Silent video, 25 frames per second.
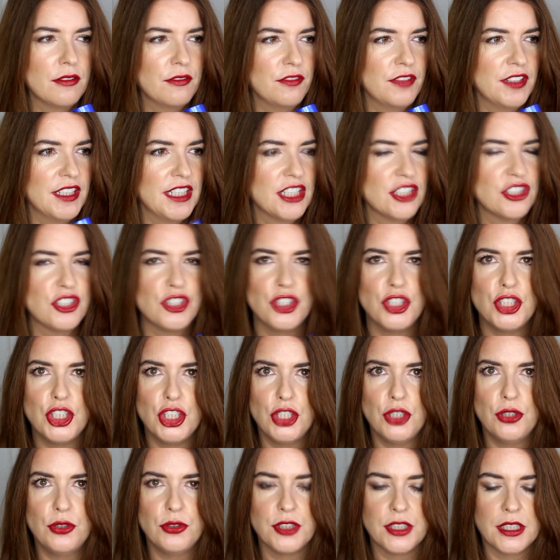Finish
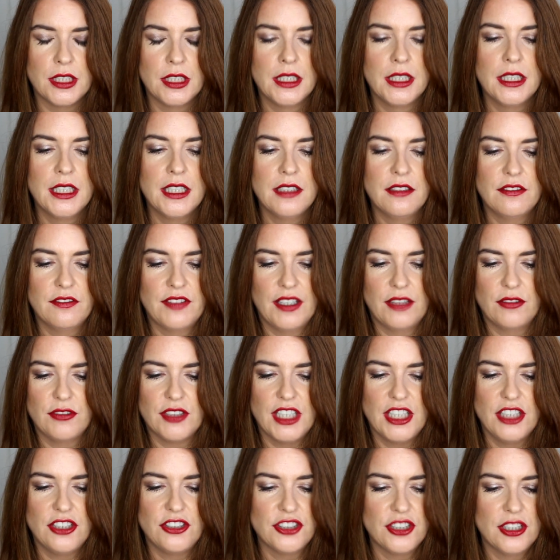Nude
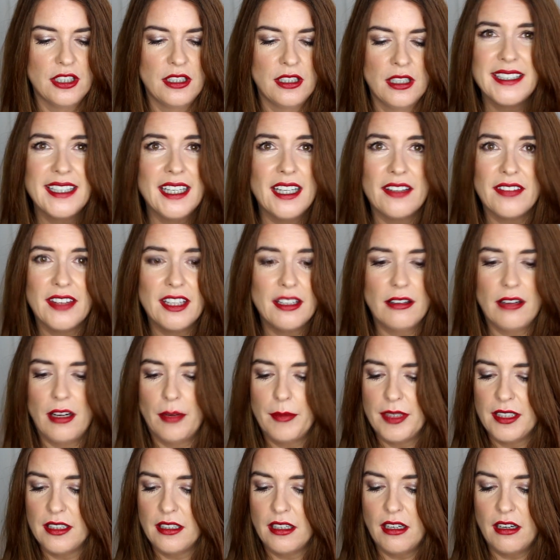foundation. Yeah,
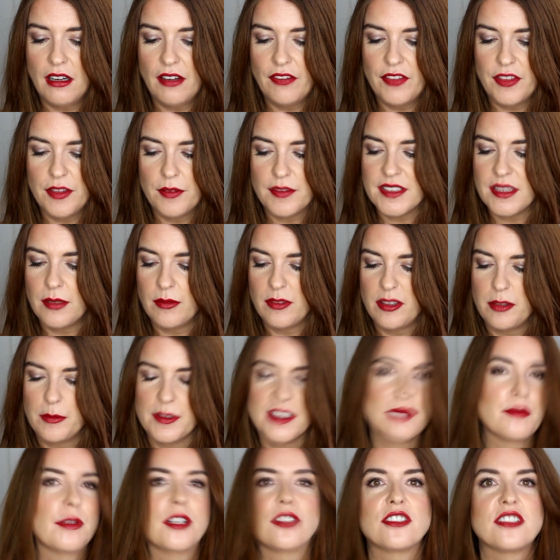I mean, I love that some of
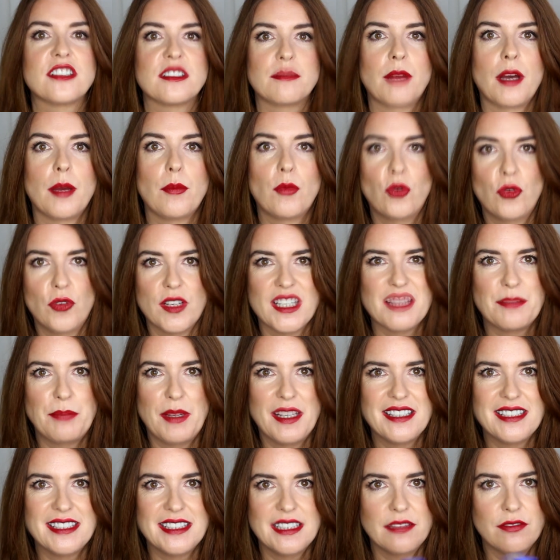them as much as my more
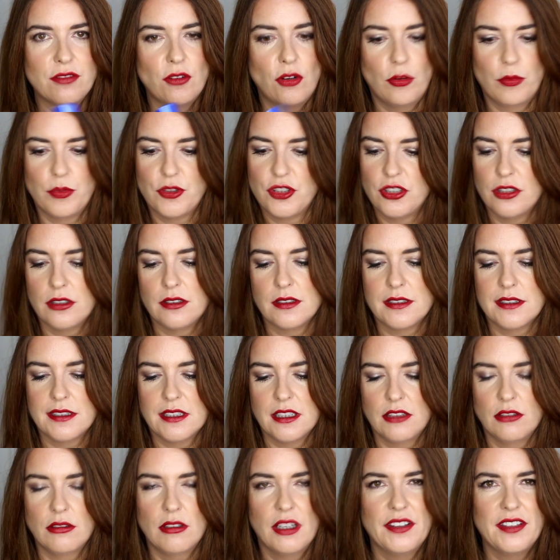expensive options,
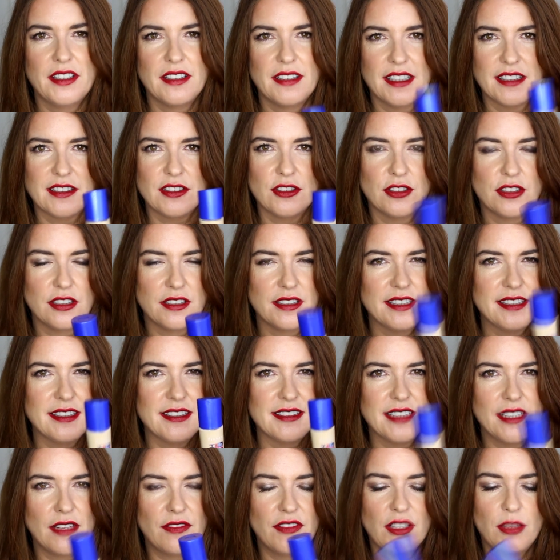so I think that's good, and
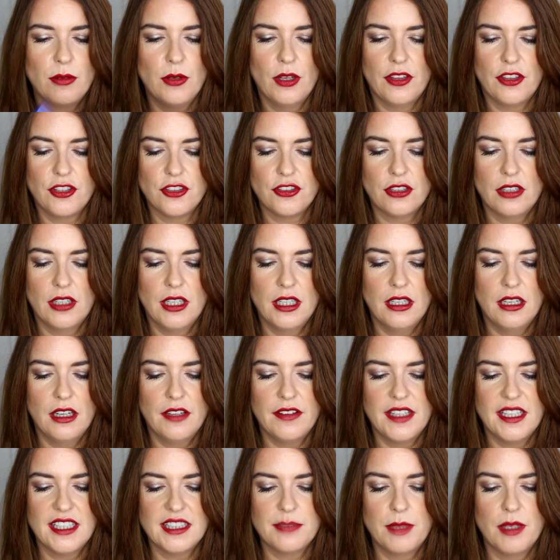this is definitely worth a try. I
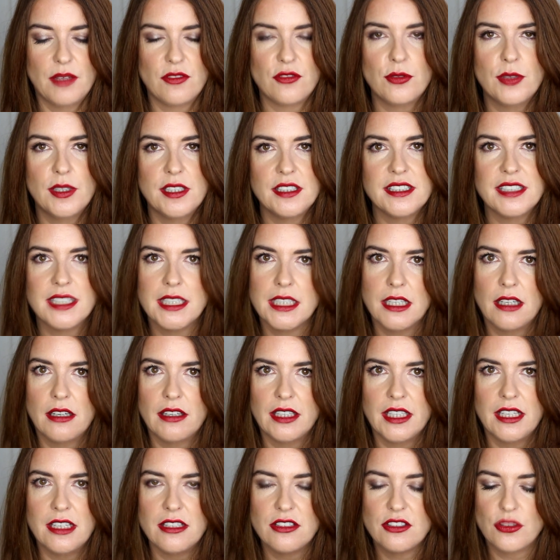like the SPF 20
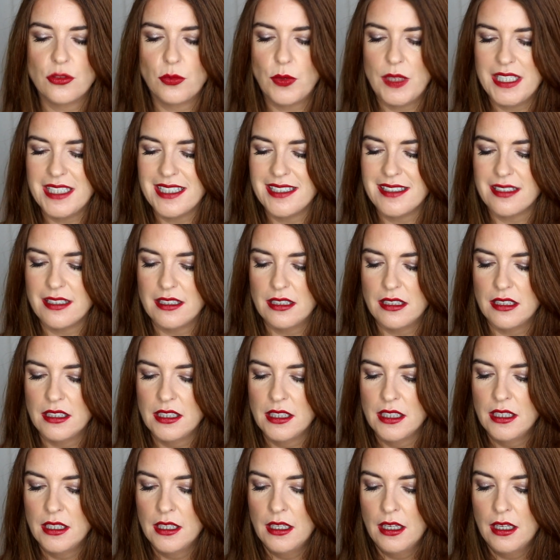going into winter.